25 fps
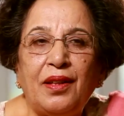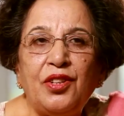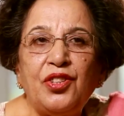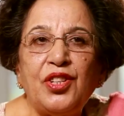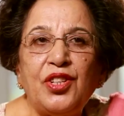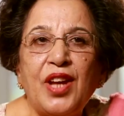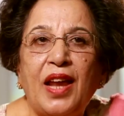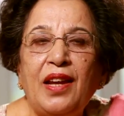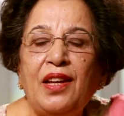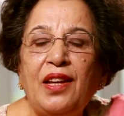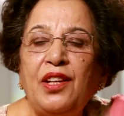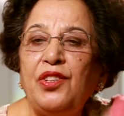
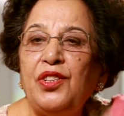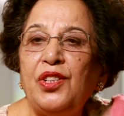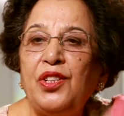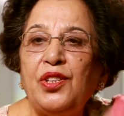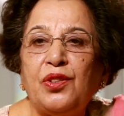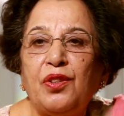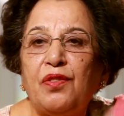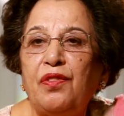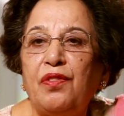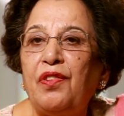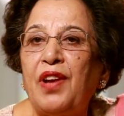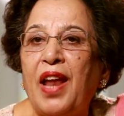challenges
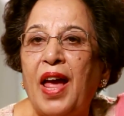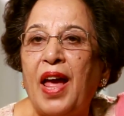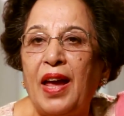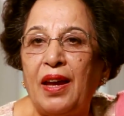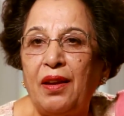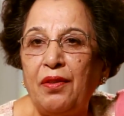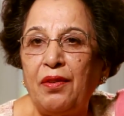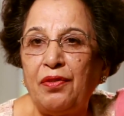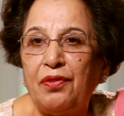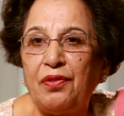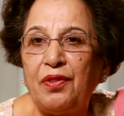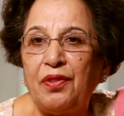of
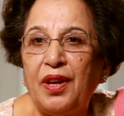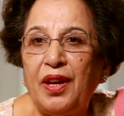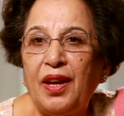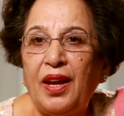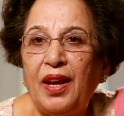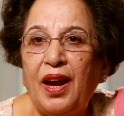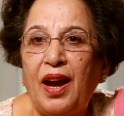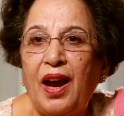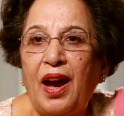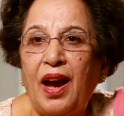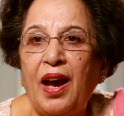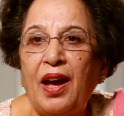life
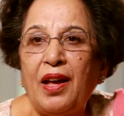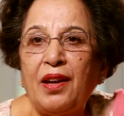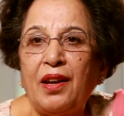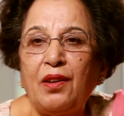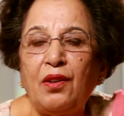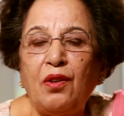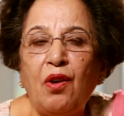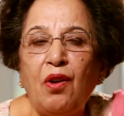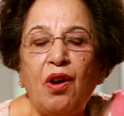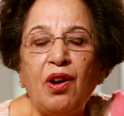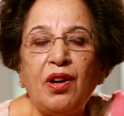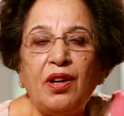are
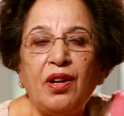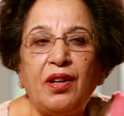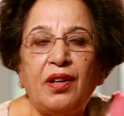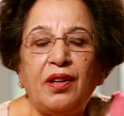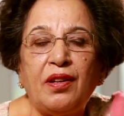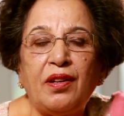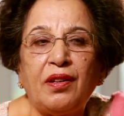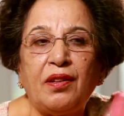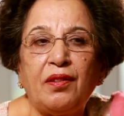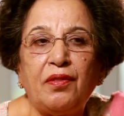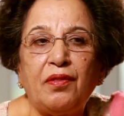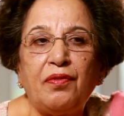not
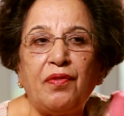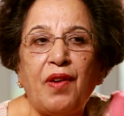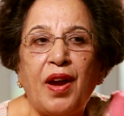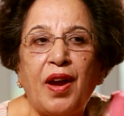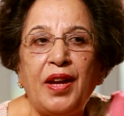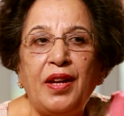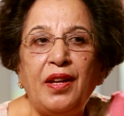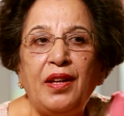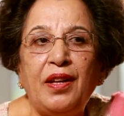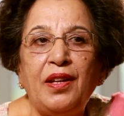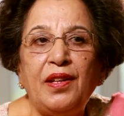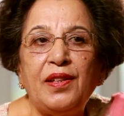
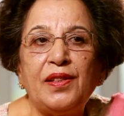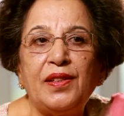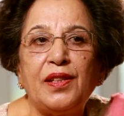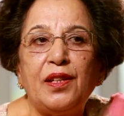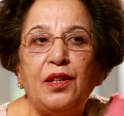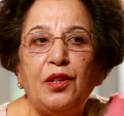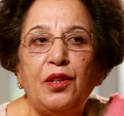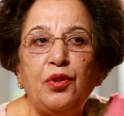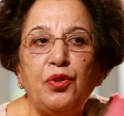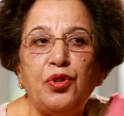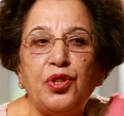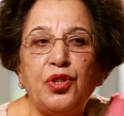finding
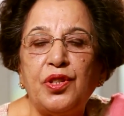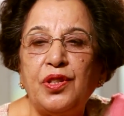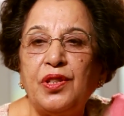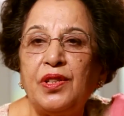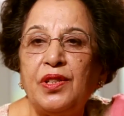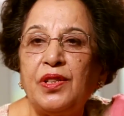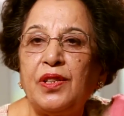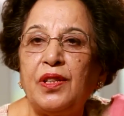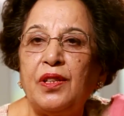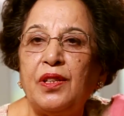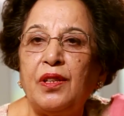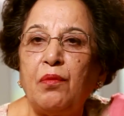
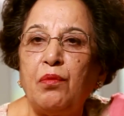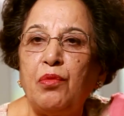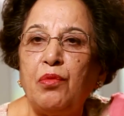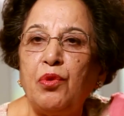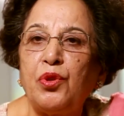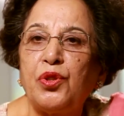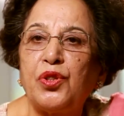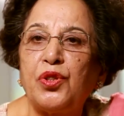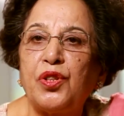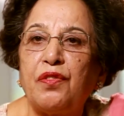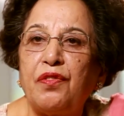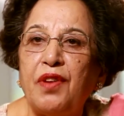solutions in the
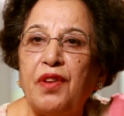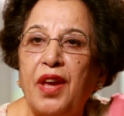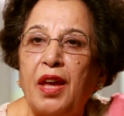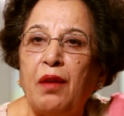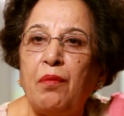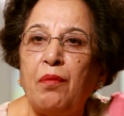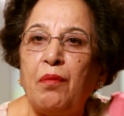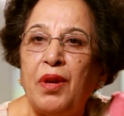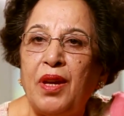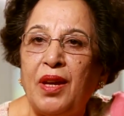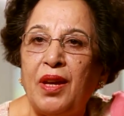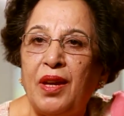books of
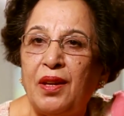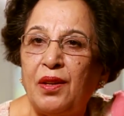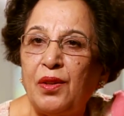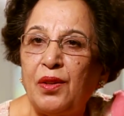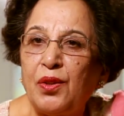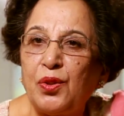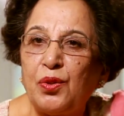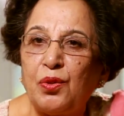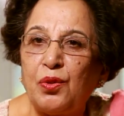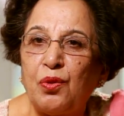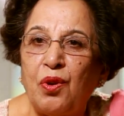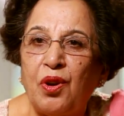MA and
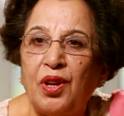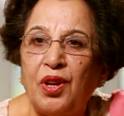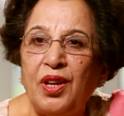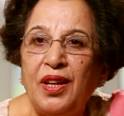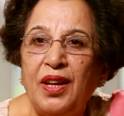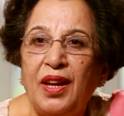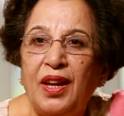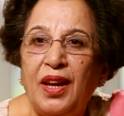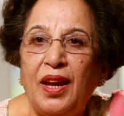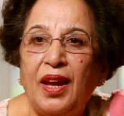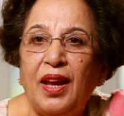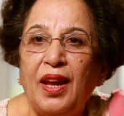so on.
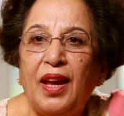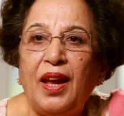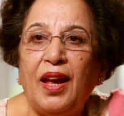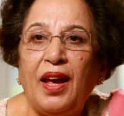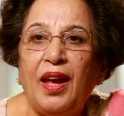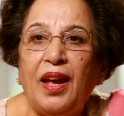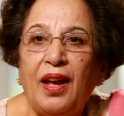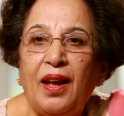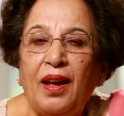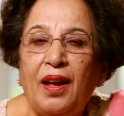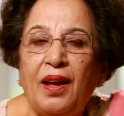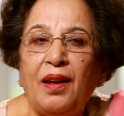
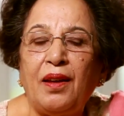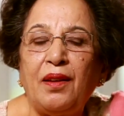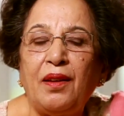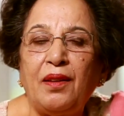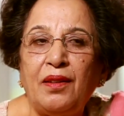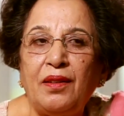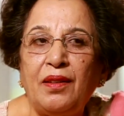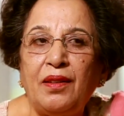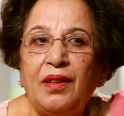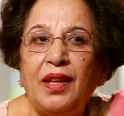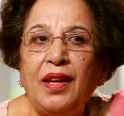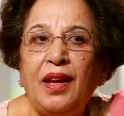
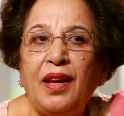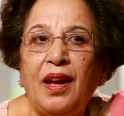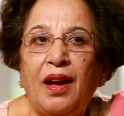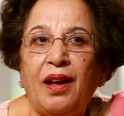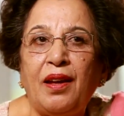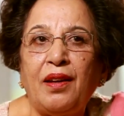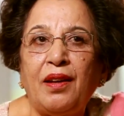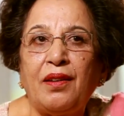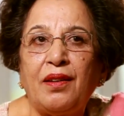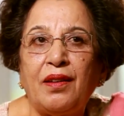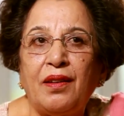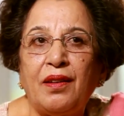They
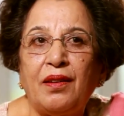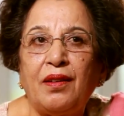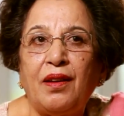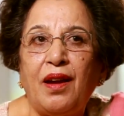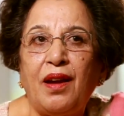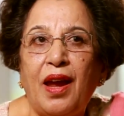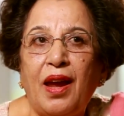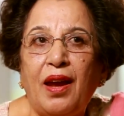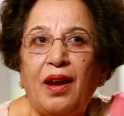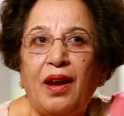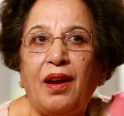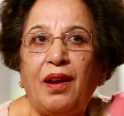are
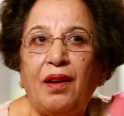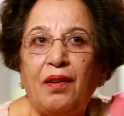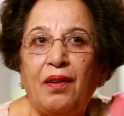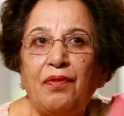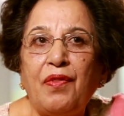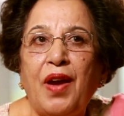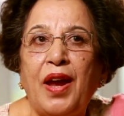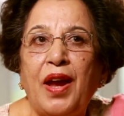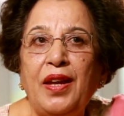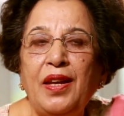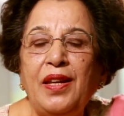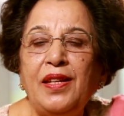
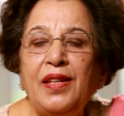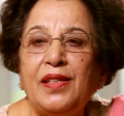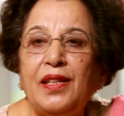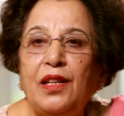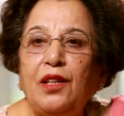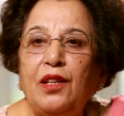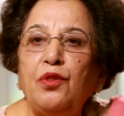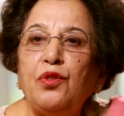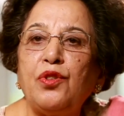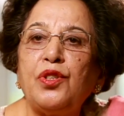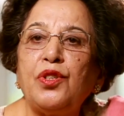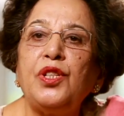finding
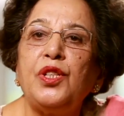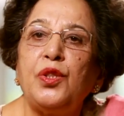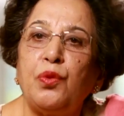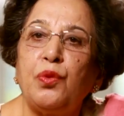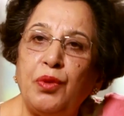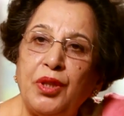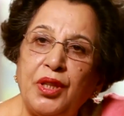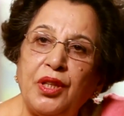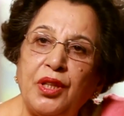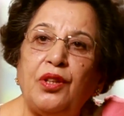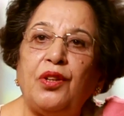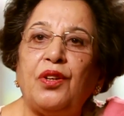solutions
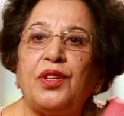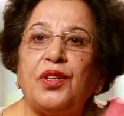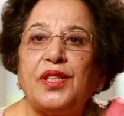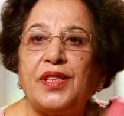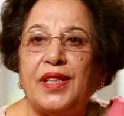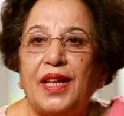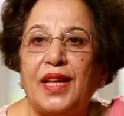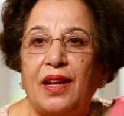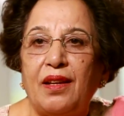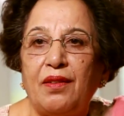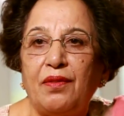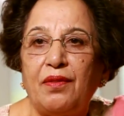within
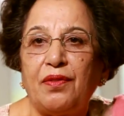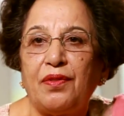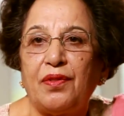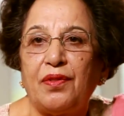yourself.